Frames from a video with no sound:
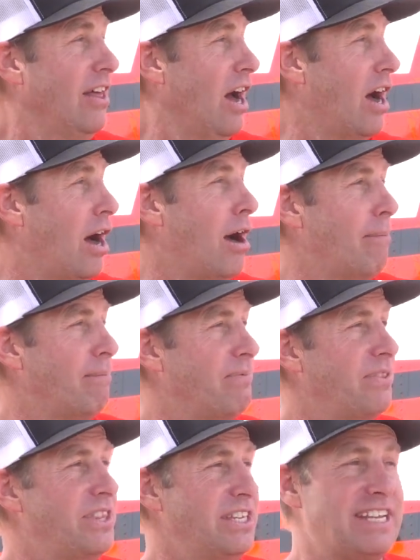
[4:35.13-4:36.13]
Um,
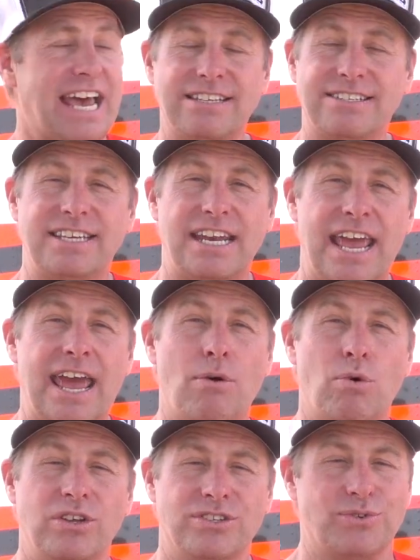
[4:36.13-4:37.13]
the test today
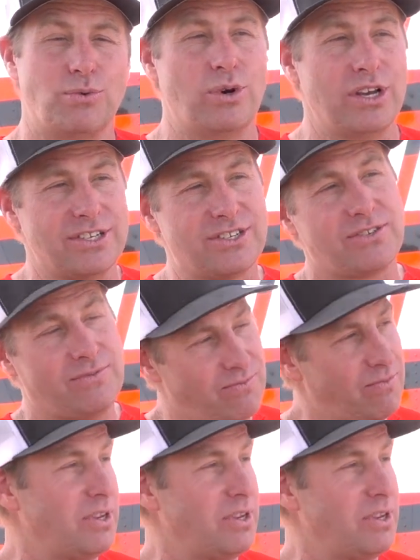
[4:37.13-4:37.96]
was was